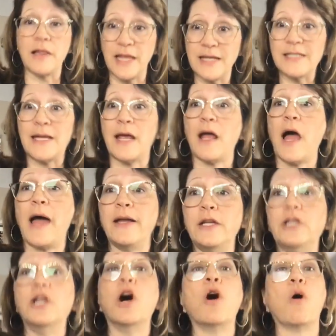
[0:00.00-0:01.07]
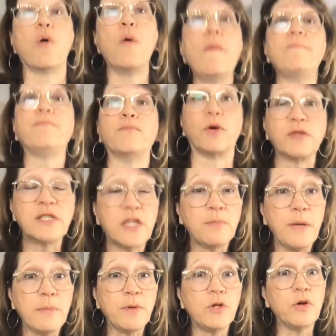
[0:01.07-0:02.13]
like I say, I know most of the
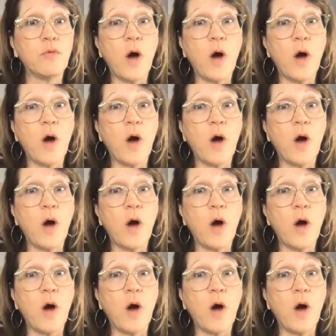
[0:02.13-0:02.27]
people who